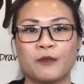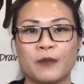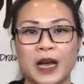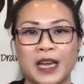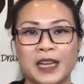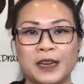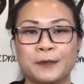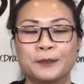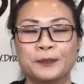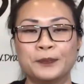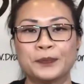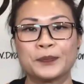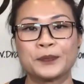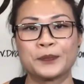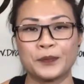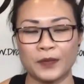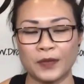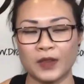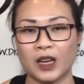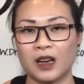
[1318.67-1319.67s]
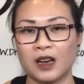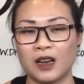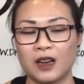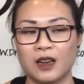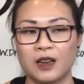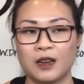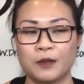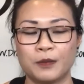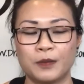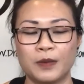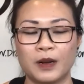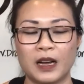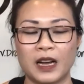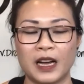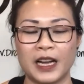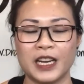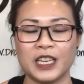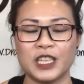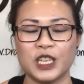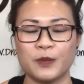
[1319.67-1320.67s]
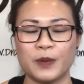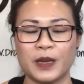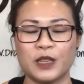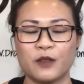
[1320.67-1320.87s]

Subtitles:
mine. I actually spent a